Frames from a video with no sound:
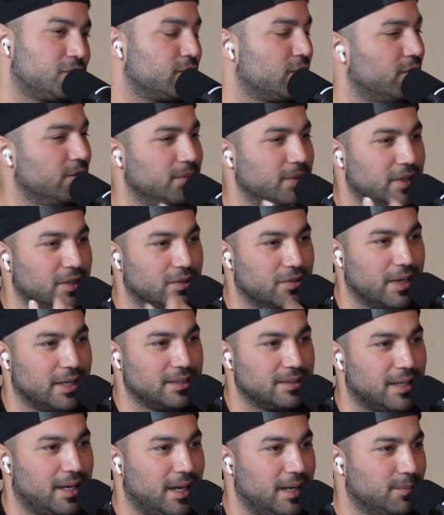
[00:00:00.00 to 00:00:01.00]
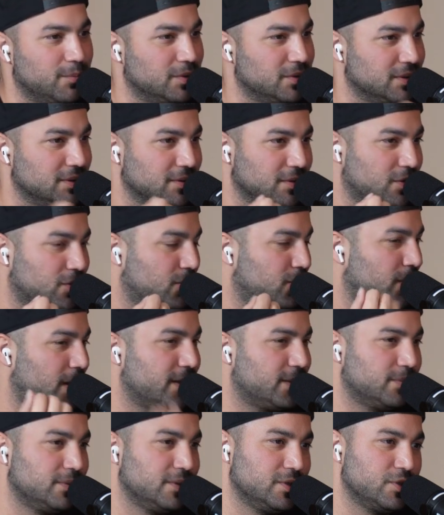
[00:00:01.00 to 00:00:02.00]
showed me a great time, was
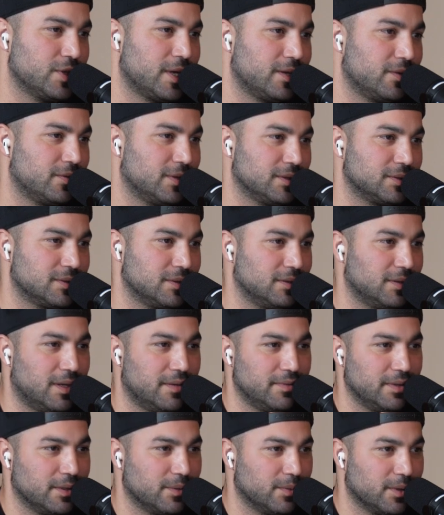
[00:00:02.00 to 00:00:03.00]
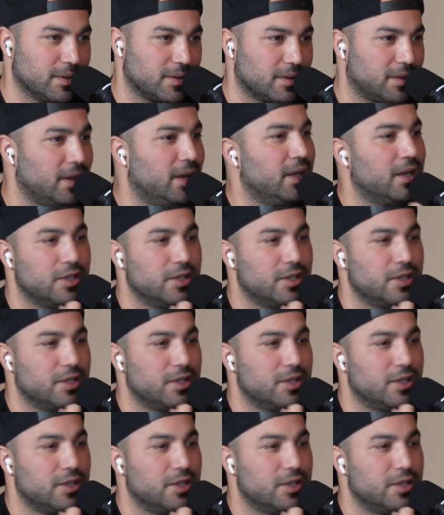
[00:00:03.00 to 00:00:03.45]
incredibly generous and loving with